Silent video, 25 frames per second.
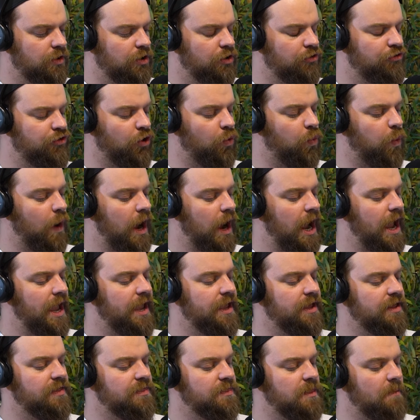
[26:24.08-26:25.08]

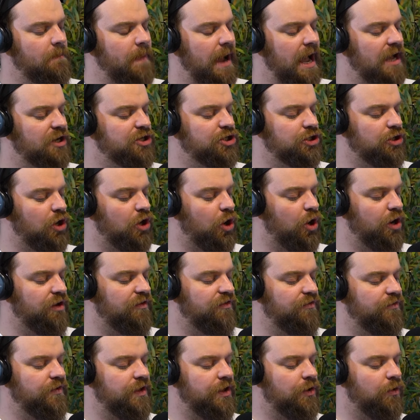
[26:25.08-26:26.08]
the passion I
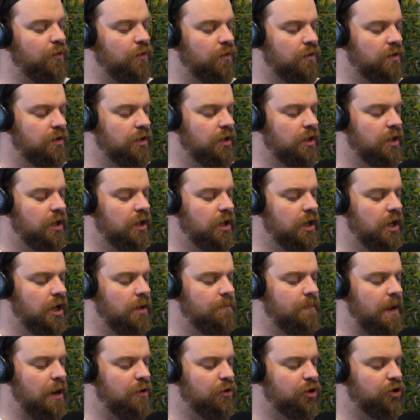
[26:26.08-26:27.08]
feel
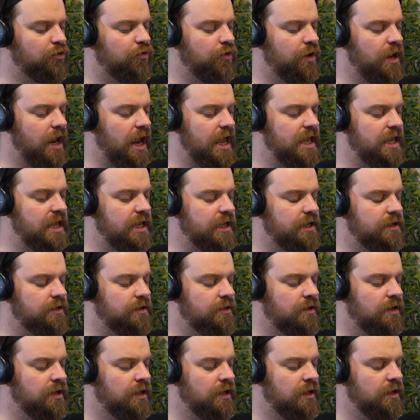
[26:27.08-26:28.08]
about creating